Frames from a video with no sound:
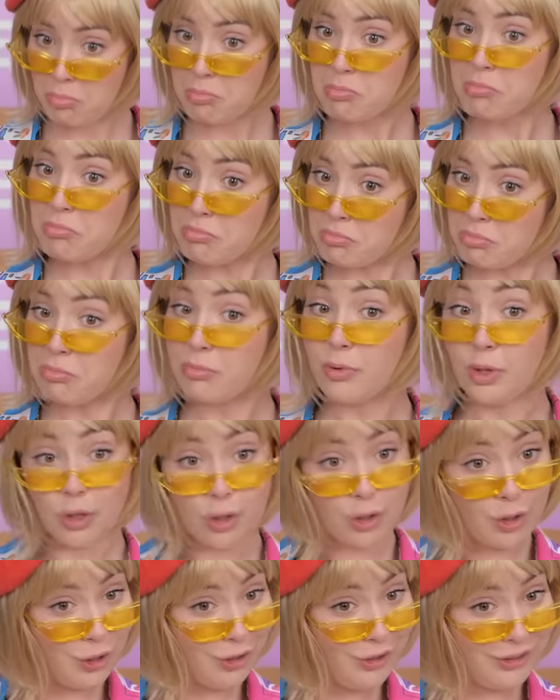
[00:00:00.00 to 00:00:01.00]
Oh,
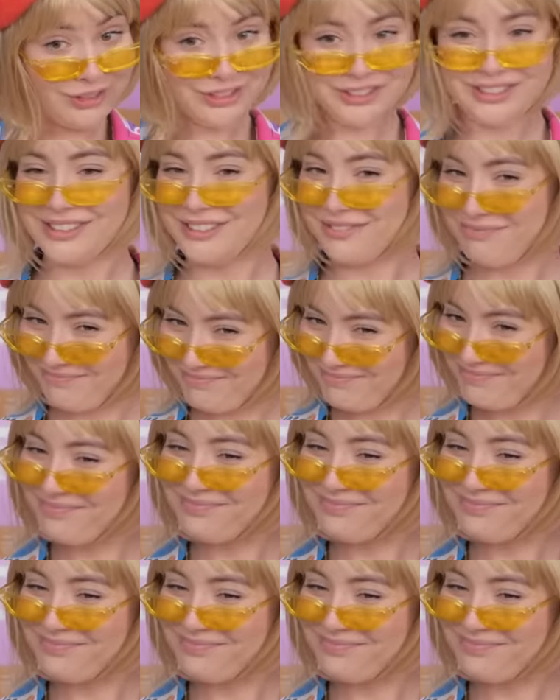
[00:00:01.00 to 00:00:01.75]
well, color me